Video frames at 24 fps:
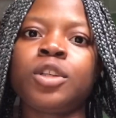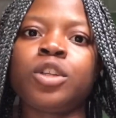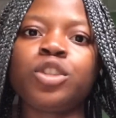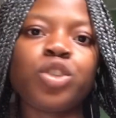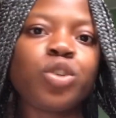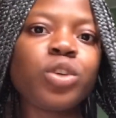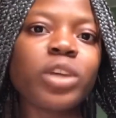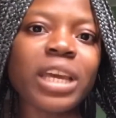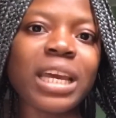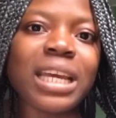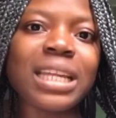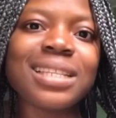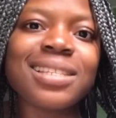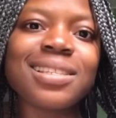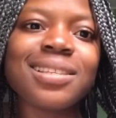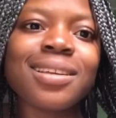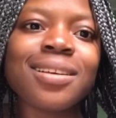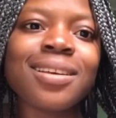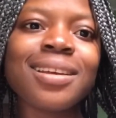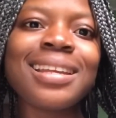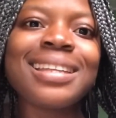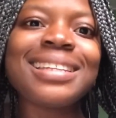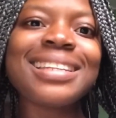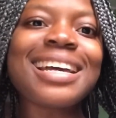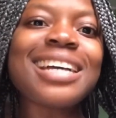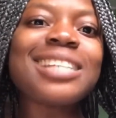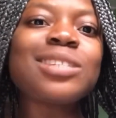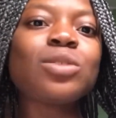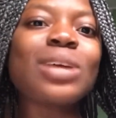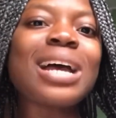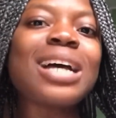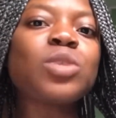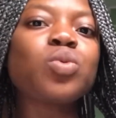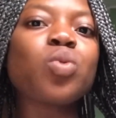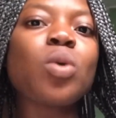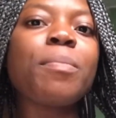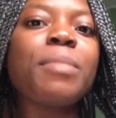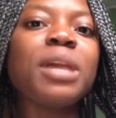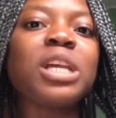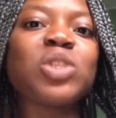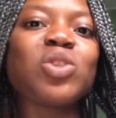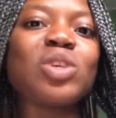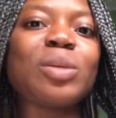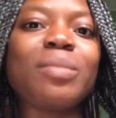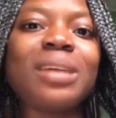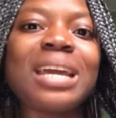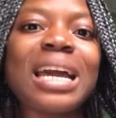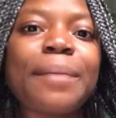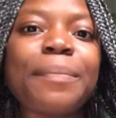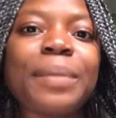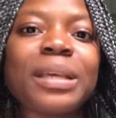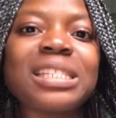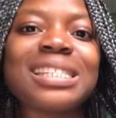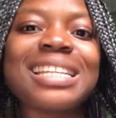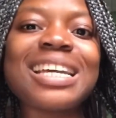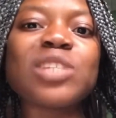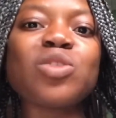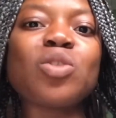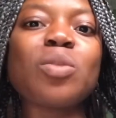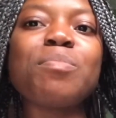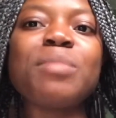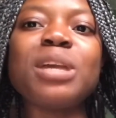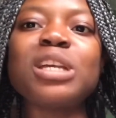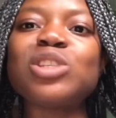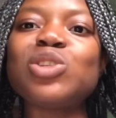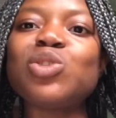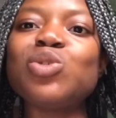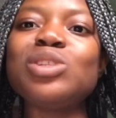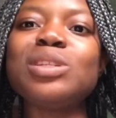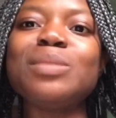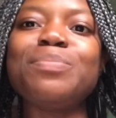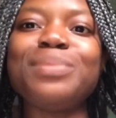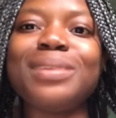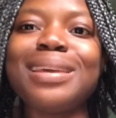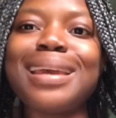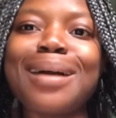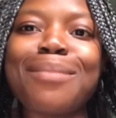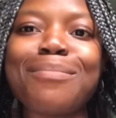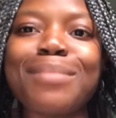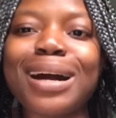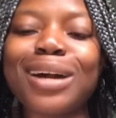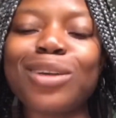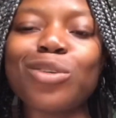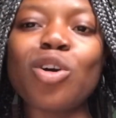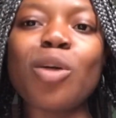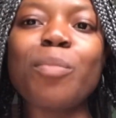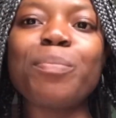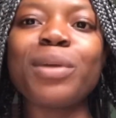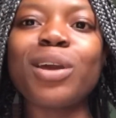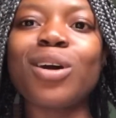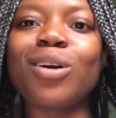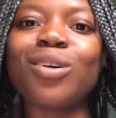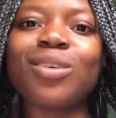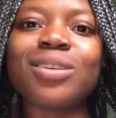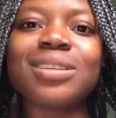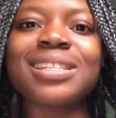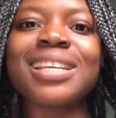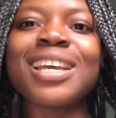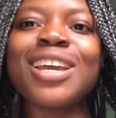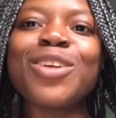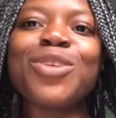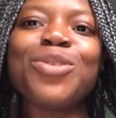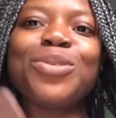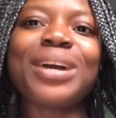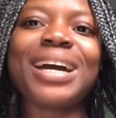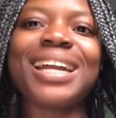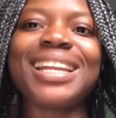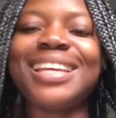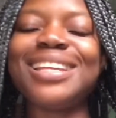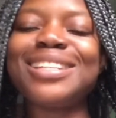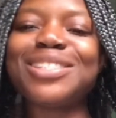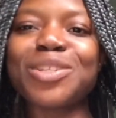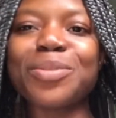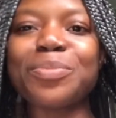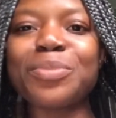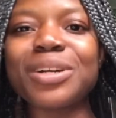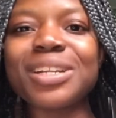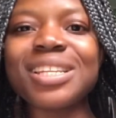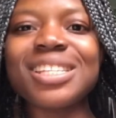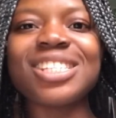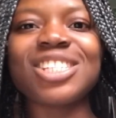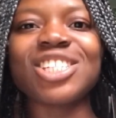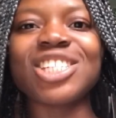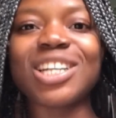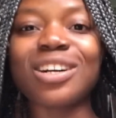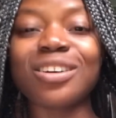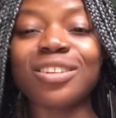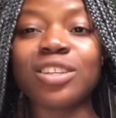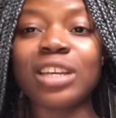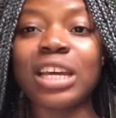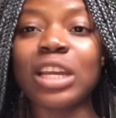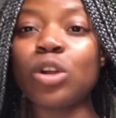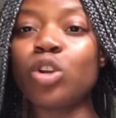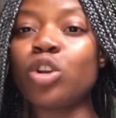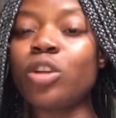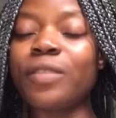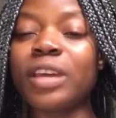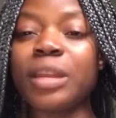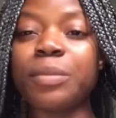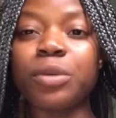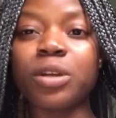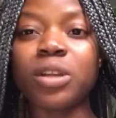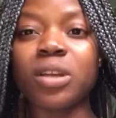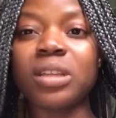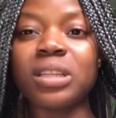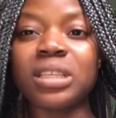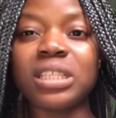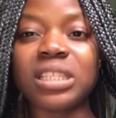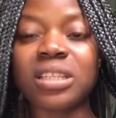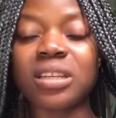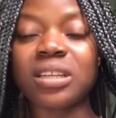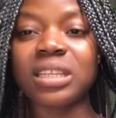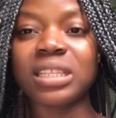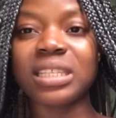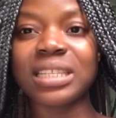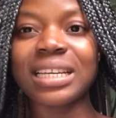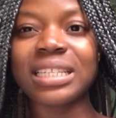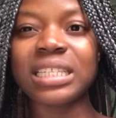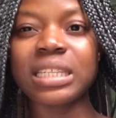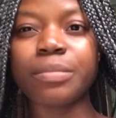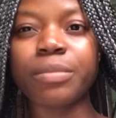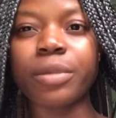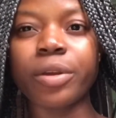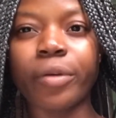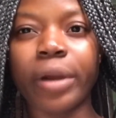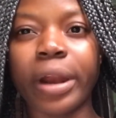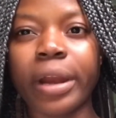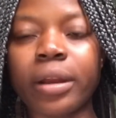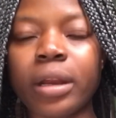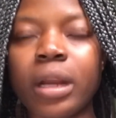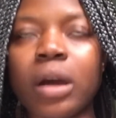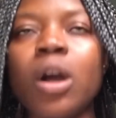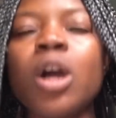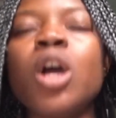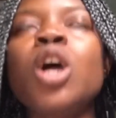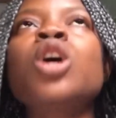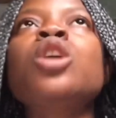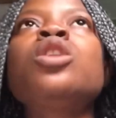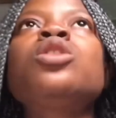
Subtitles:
Do you get? That's what makes you a bigger person. That's what makes you the bigger man, not because you can hit somebody's child. I don't know if anybody is understanding me right now.